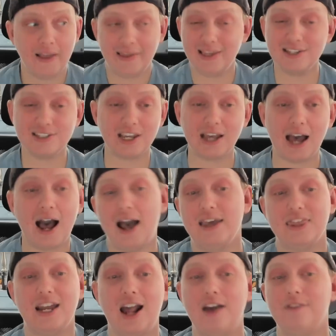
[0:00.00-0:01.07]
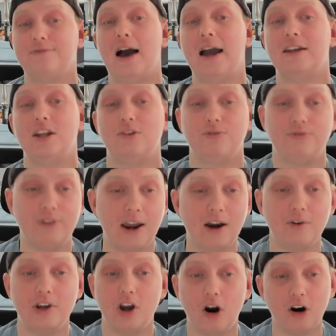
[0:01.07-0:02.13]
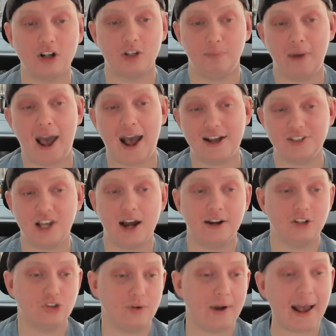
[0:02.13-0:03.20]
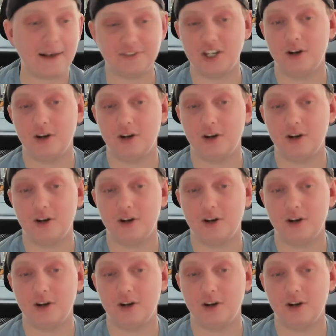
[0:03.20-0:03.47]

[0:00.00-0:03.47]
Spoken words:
he's a guy that I find it very hard to pass on in drafts.